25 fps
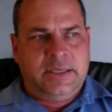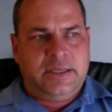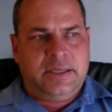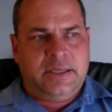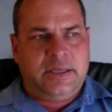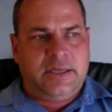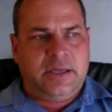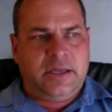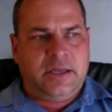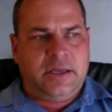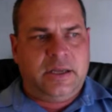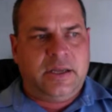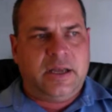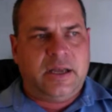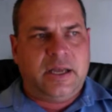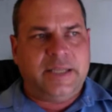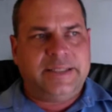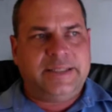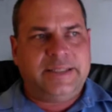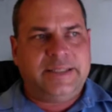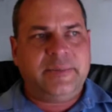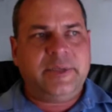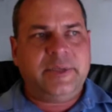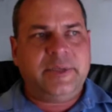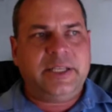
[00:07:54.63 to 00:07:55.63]
I
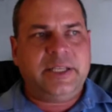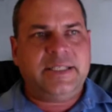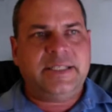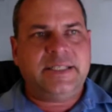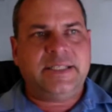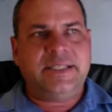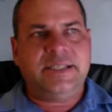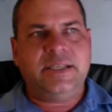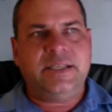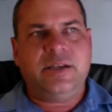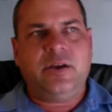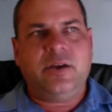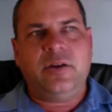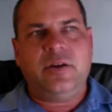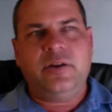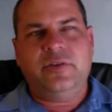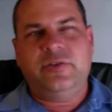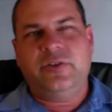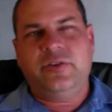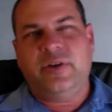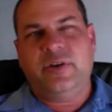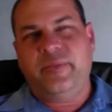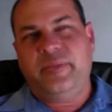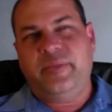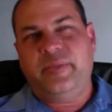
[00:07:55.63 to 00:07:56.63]
typically see on a
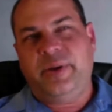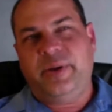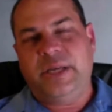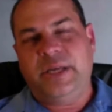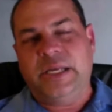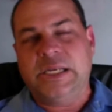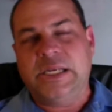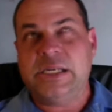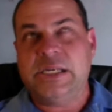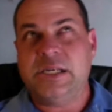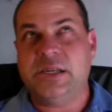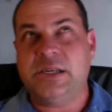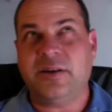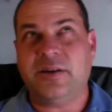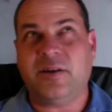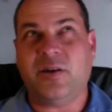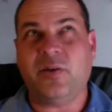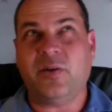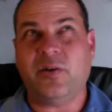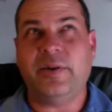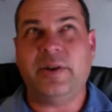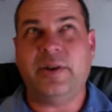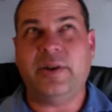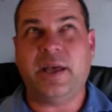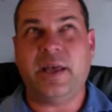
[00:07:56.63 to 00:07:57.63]
trip
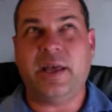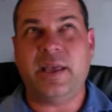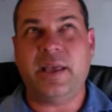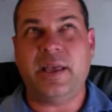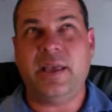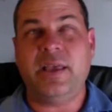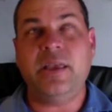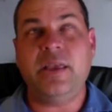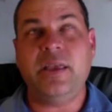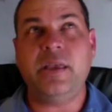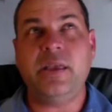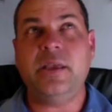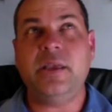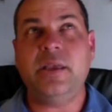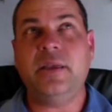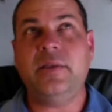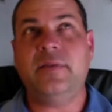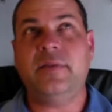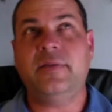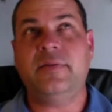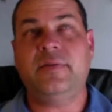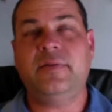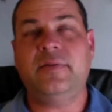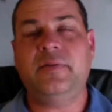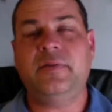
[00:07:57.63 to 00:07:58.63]
on day
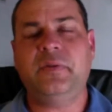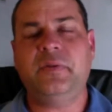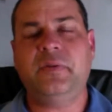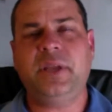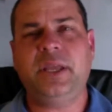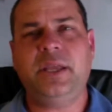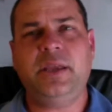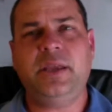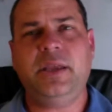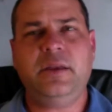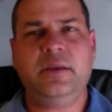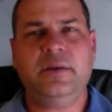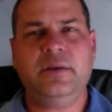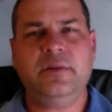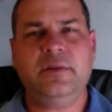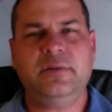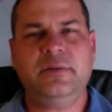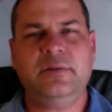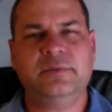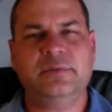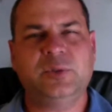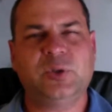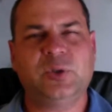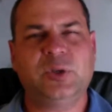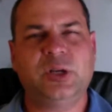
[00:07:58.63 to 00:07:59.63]
3,
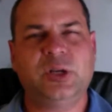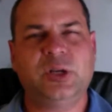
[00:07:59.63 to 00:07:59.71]
more or